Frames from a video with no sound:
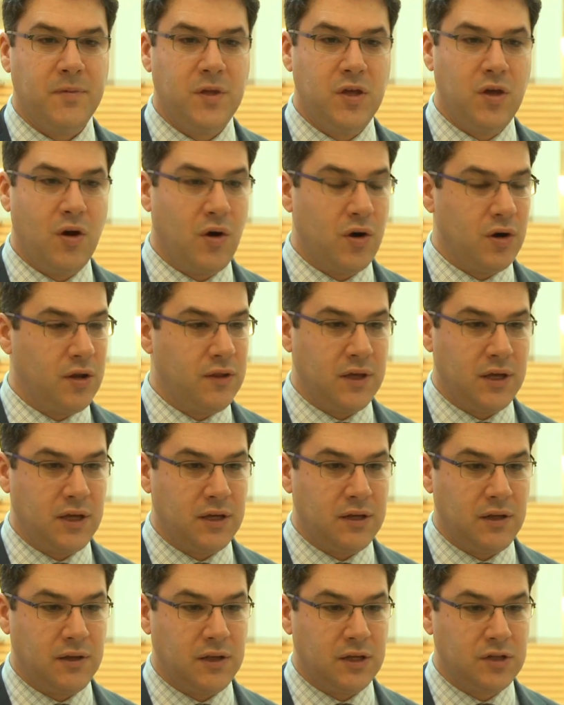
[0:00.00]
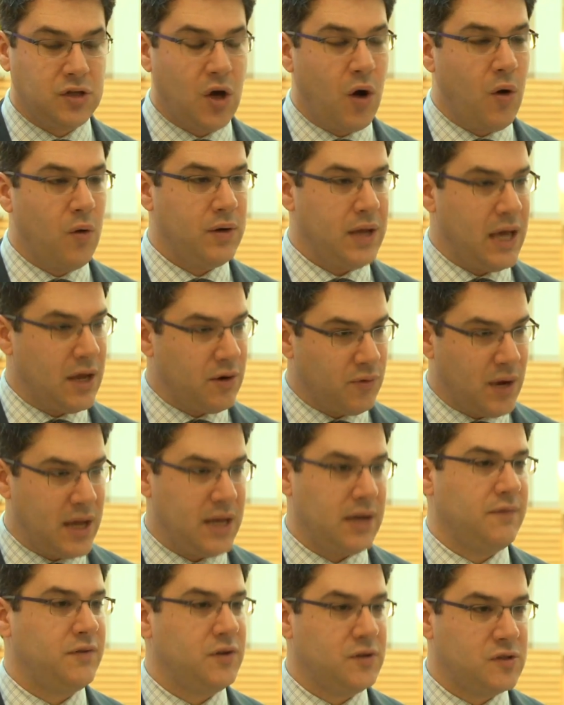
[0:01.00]
the tone and
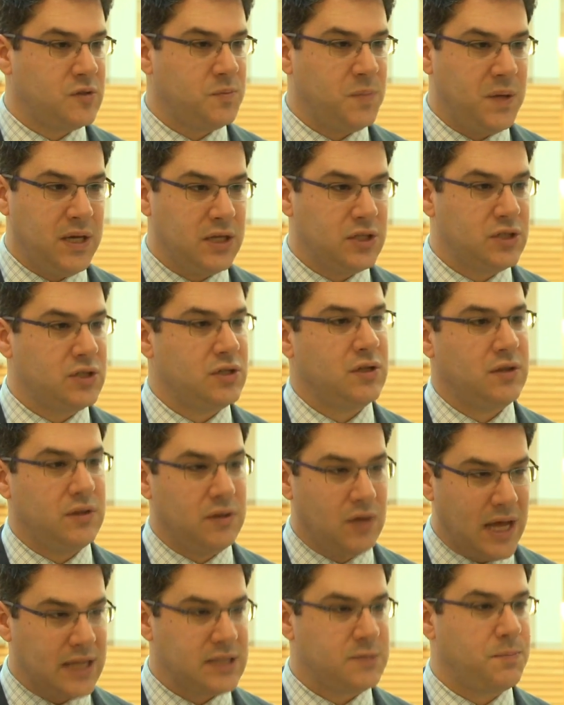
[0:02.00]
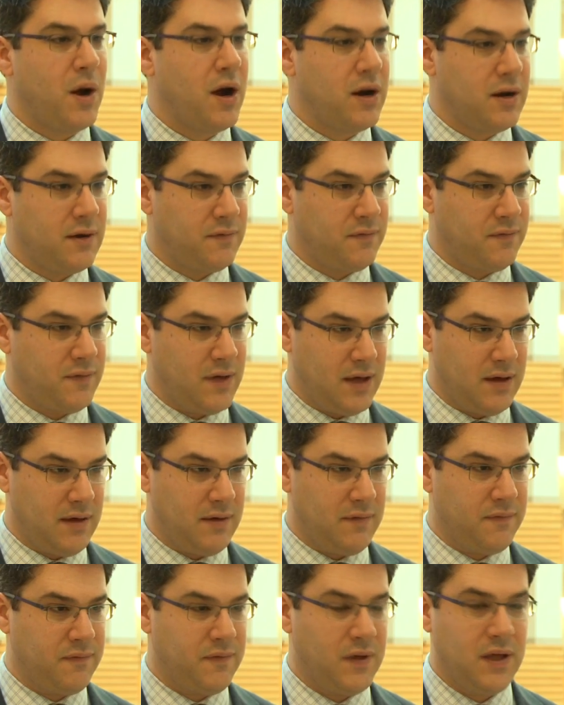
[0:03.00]
rate of your speech, that's part
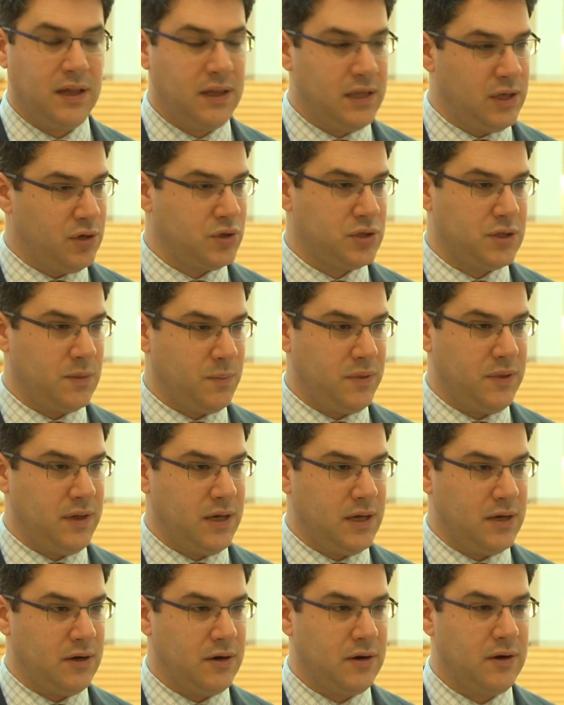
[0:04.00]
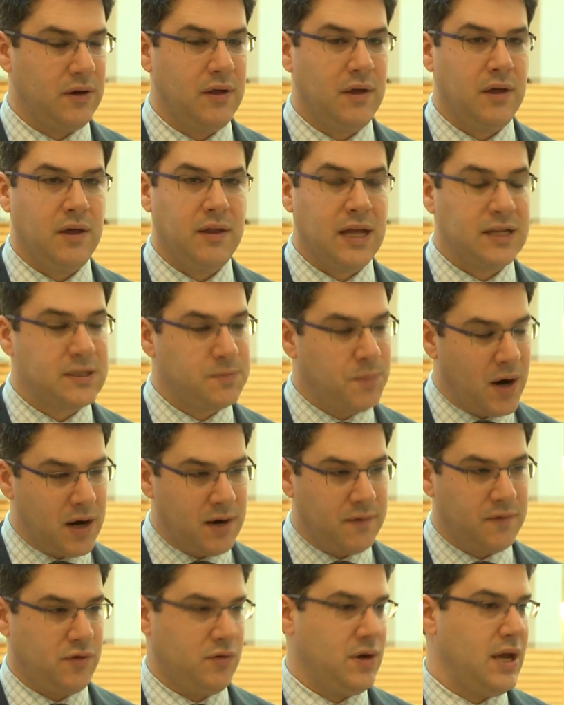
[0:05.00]
of leadership theater. That's
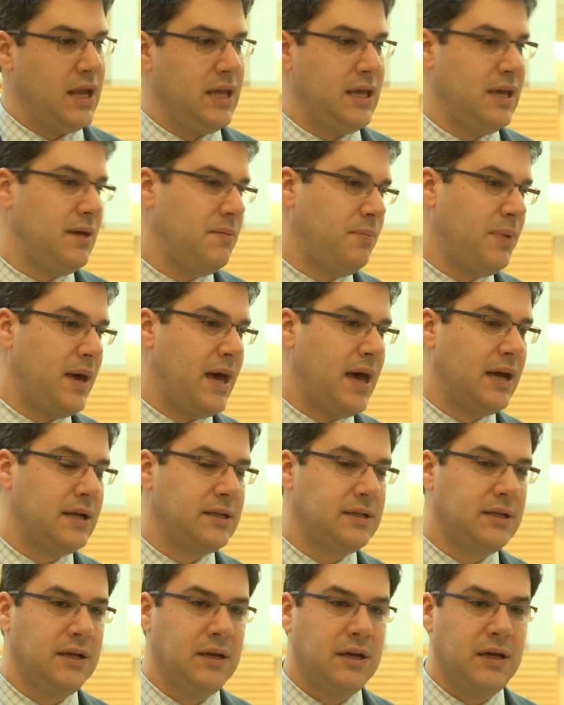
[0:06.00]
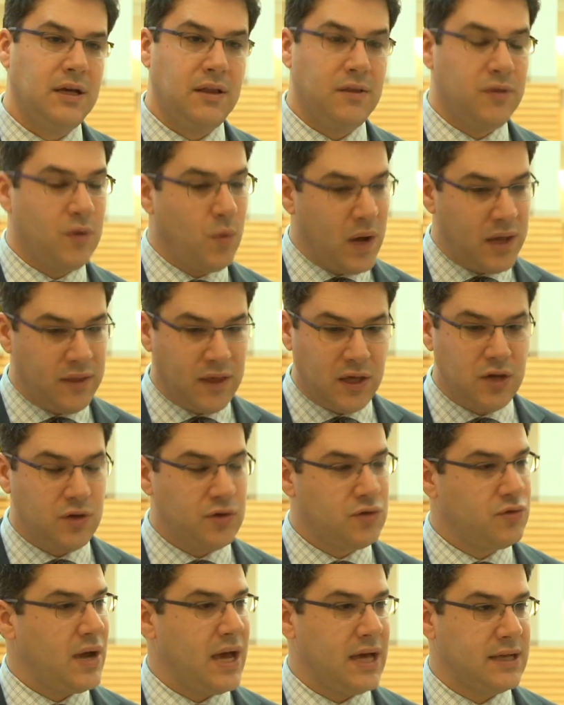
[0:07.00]
part of creating impact. The way that you
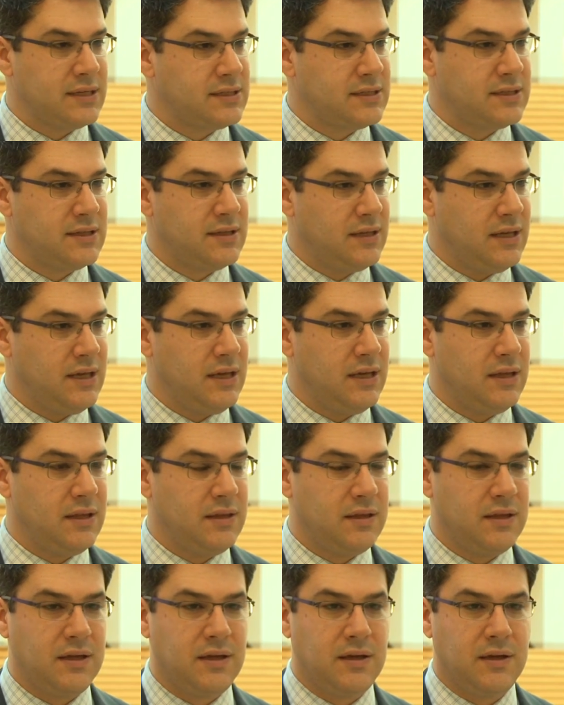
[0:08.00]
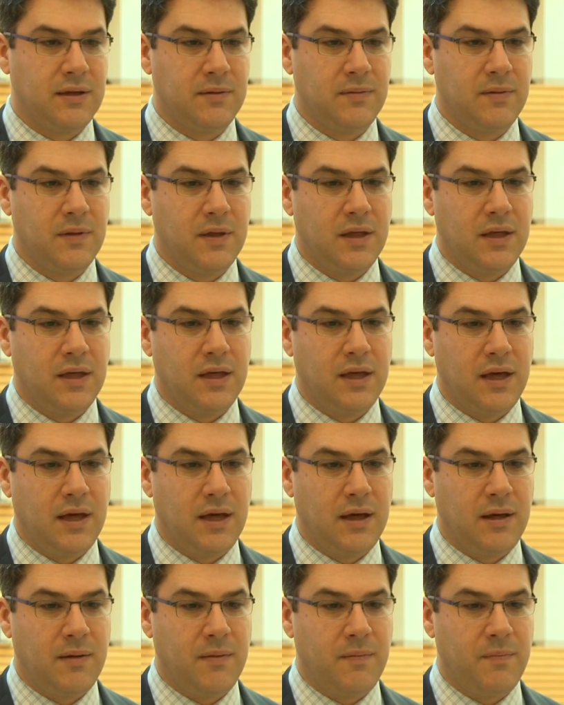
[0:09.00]
dress, the
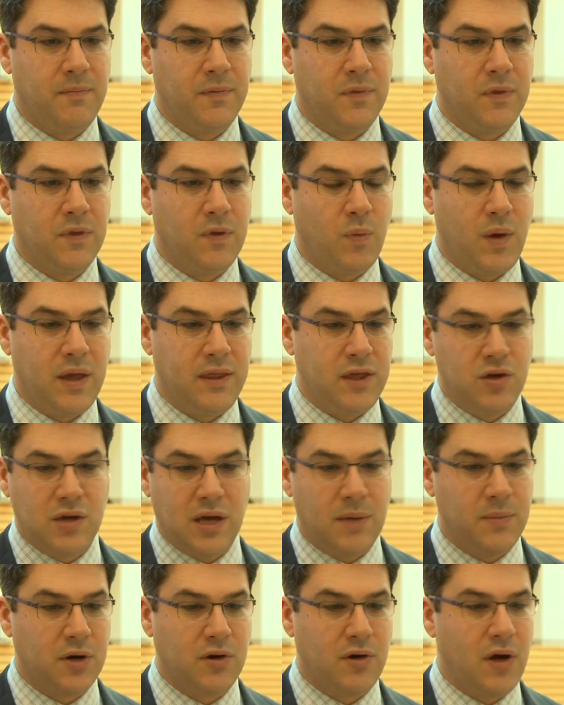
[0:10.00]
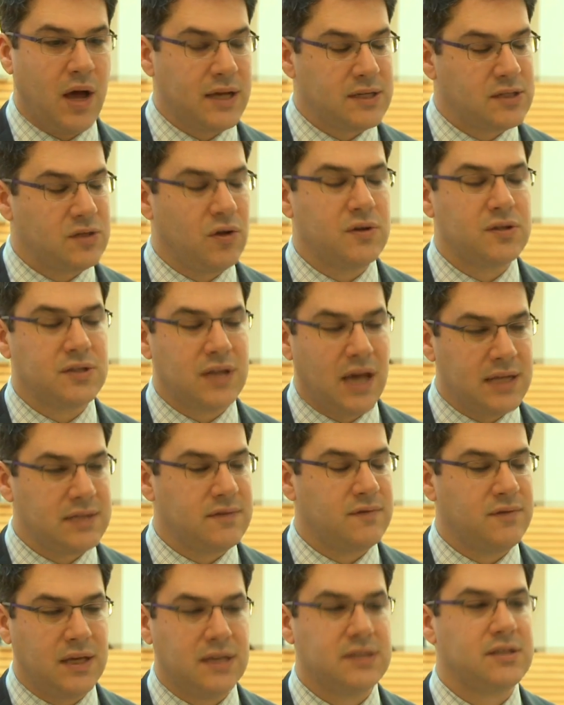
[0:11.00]
way that you come across, those kinds
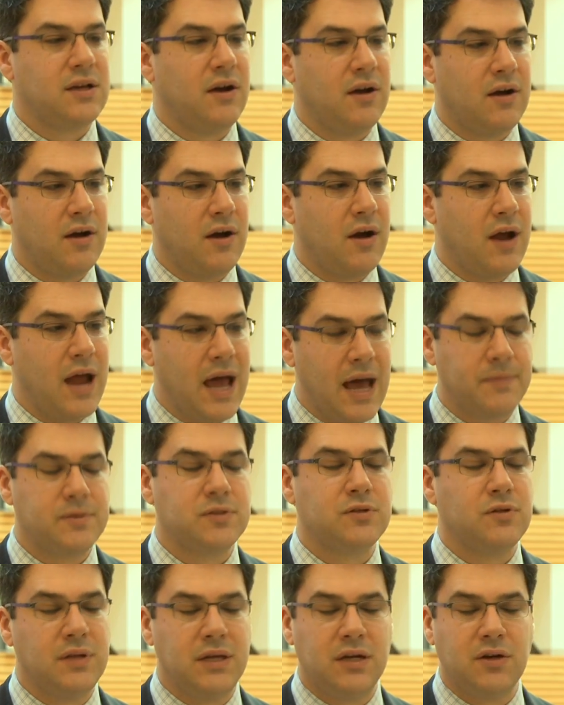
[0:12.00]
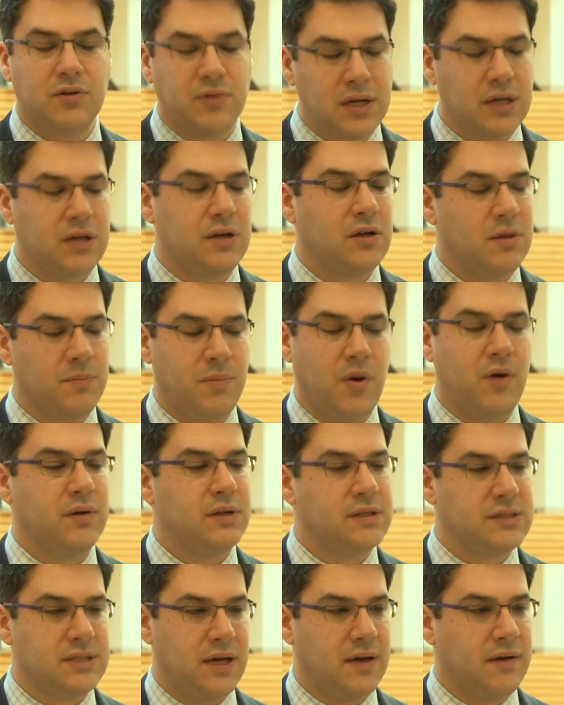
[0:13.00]
of things are absolutely critical
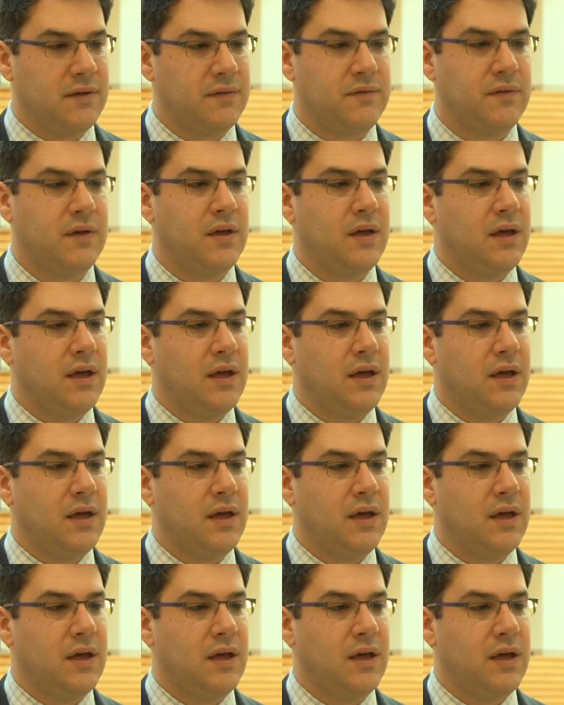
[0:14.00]
components of